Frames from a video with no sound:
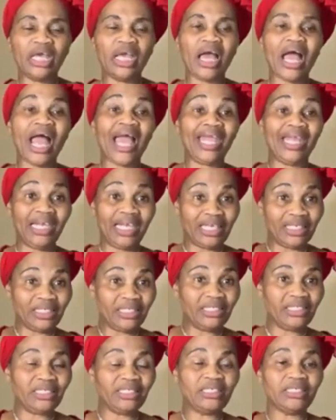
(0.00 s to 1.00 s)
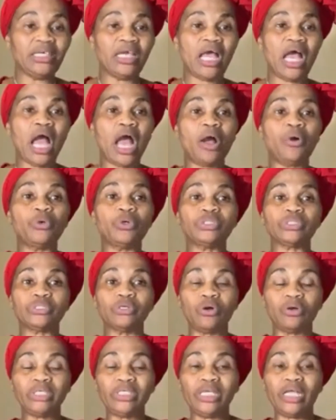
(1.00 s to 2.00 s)
I learned, and was
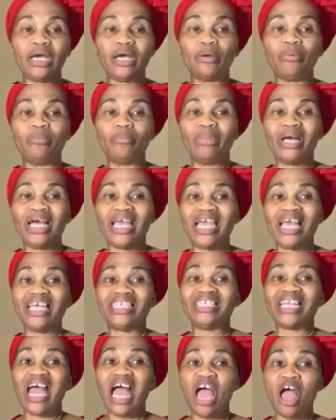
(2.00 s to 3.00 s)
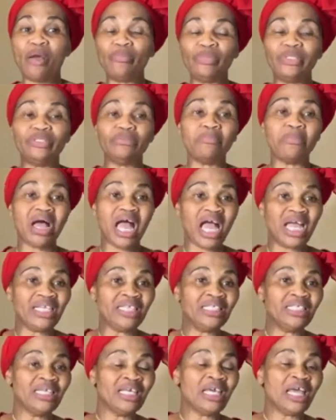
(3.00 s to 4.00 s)
gunned down by an armed man
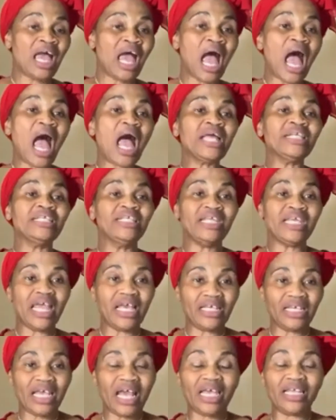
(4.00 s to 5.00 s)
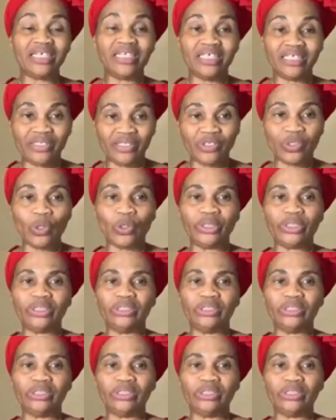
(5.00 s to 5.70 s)
and his son.